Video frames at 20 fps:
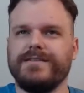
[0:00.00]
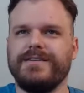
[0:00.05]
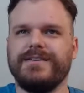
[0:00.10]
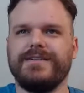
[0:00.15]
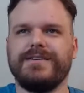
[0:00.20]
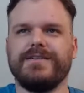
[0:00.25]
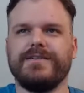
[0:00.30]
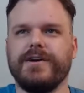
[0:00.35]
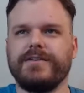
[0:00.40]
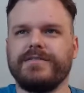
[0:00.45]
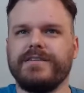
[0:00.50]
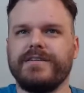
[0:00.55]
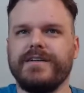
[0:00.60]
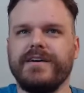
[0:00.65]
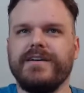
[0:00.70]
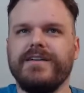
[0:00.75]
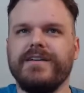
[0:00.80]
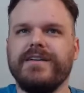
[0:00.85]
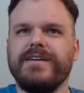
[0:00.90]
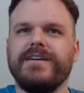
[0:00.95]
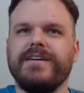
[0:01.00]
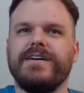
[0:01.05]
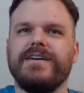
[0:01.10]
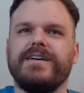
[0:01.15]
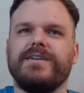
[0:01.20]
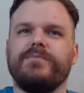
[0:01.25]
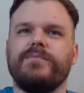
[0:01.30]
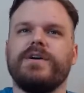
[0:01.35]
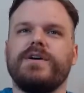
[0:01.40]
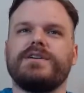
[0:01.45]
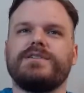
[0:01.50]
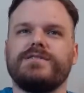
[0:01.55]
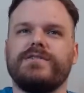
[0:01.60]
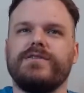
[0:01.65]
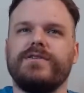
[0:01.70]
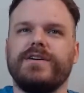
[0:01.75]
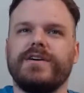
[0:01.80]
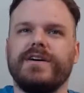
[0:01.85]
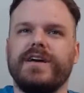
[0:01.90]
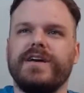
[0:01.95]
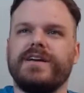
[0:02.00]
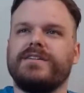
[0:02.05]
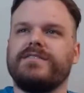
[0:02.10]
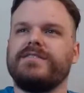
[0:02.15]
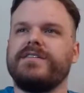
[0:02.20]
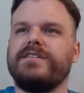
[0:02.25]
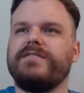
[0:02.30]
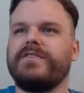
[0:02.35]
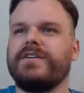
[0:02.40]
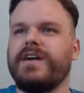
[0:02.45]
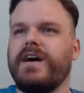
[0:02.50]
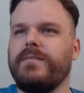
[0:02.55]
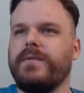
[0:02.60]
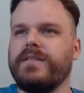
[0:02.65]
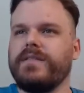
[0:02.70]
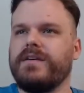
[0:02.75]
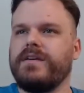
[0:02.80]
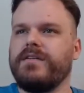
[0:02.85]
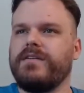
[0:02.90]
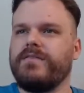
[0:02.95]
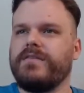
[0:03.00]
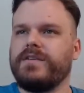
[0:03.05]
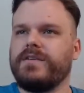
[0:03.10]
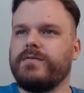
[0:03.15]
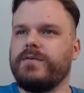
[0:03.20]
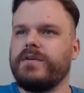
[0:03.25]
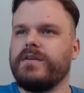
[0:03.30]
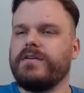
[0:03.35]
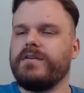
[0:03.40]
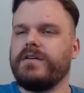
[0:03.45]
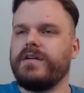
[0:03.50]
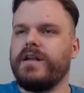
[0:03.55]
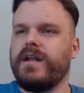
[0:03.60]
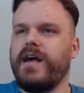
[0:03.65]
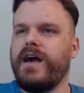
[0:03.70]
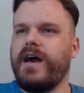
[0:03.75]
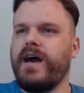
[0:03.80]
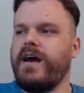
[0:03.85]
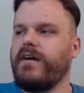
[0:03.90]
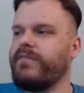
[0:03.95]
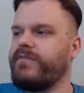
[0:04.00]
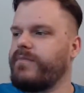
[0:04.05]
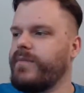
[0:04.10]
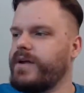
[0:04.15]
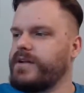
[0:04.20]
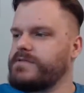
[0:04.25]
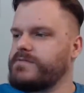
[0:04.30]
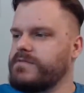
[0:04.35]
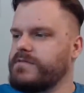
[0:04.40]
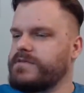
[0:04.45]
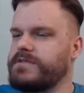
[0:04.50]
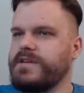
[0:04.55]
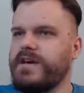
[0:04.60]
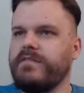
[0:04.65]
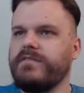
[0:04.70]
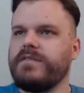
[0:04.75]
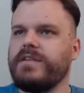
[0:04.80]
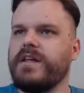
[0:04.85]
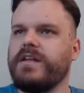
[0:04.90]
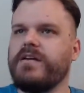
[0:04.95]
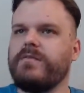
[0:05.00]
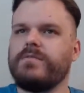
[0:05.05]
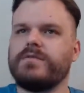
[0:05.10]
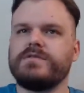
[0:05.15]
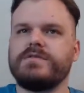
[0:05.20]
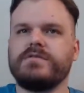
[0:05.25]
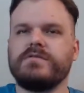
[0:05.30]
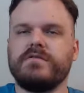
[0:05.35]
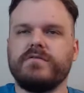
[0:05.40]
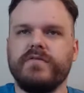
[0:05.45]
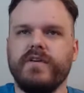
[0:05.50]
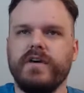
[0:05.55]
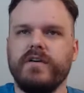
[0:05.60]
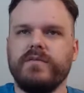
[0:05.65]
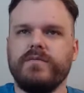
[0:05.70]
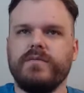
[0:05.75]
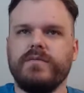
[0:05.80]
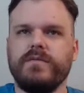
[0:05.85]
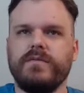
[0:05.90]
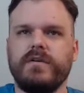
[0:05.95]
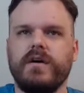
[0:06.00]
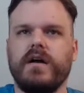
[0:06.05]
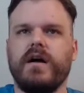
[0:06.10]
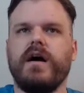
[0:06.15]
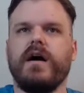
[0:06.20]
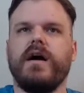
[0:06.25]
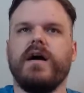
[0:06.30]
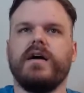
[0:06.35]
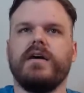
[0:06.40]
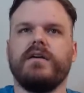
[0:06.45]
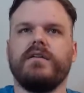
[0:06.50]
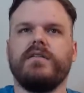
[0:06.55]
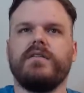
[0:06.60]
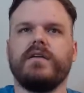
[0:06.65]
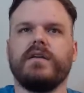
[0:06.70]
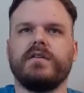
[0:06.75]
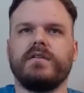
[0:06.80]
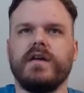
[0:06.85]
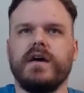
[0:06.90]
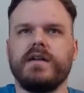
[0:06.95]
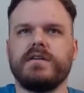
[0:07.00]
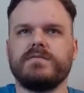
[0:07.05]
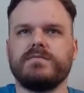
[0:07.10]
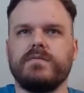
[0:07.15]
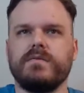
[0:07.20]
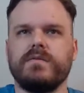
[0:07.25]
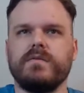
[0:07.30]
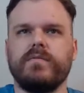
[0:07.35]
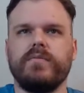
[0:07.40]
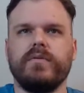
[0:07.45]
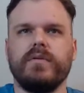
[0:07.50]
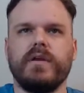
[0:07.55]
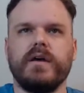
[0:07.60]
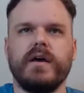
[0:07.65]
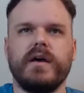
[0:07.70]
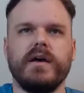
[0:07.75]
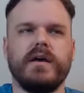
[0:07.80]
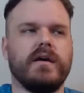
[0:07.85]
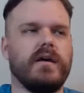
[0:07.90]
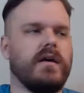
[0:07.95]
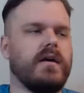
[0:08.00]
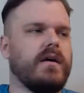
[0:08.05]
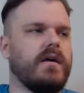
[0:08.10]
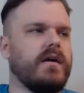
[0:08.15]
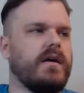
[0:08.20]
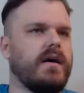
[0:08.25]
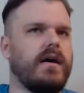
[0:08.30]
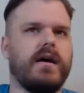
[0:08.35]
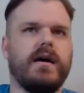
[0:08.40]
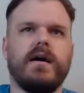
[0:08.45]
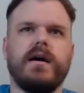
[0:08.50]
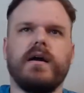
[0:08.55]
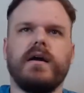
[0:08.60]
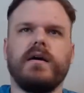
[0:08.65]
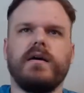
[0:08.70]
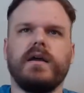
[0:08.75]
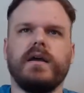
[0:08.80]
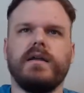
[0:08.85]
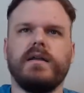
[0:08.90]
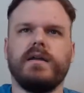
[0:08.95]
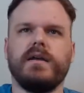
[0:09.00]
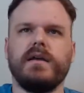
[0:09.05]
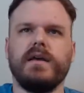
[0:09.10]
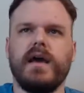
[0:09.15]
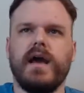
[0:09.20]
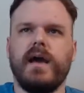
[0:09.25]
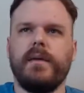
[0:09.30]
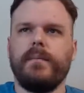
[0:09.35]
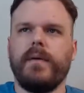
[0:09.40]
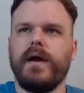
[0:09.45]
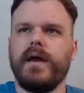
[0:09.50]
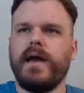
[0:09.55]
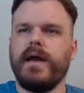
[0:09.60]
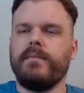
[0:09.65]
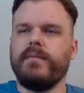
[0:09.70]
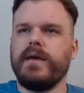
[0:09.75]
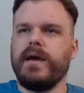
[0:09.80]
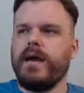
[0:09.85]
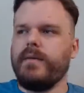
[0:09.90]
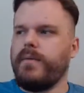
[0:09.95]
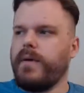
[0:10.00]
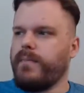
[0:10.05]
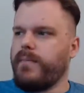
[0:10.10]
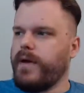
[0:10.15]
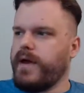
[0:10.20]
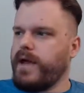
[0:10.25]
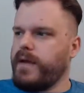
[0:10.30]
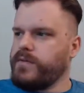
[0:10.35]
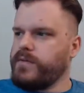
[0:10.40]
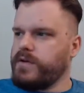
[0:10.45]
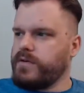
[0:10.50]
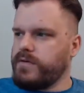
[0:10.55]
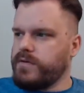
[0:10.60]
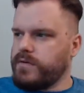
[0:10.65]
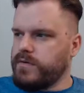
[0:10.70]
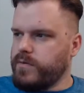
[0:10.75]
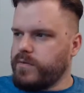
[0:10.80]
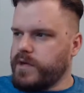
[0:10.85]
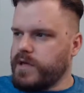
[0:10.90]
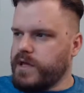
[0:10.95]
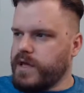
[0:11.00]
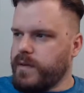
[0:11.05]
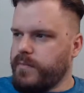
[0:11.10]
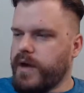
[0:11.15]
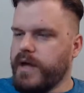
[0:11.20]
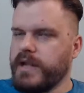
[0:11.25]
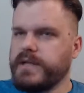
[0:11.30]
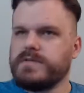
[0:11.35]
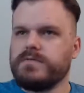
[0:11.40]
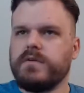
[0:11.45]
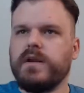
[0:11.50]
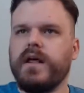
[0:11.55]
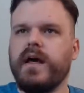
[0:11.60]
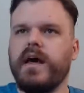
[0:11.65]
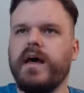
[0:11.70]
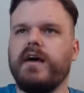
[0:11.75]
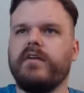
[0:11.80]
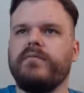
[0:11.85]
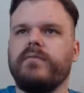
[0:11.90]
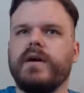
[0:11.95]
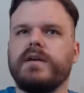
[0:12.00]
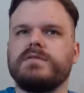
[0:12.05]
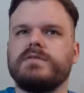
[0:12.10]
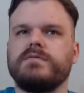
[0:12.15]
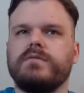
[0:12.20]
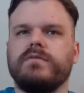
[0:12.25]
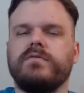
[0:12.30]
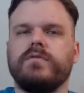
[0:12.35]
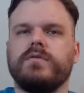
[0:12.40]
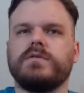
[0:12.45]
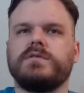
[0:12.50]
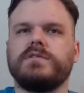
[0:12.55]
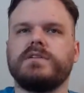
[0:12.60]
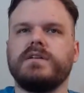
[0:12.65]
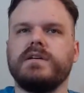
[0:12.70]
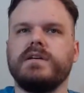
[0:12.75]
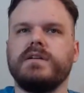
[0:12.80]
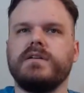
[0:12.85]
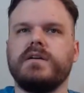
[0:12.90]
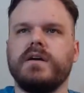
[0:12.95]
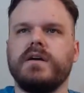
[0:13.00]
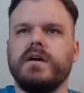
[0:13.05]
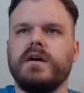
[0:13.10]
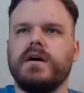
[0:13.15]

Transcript: Good luck today. Minnesota and Cleveland, I bet the under 51.5 minus 107. That number is still available. I think that is worth a play. Indy at Miami, I bet Miami earlier in the week at -1.5, minus 114.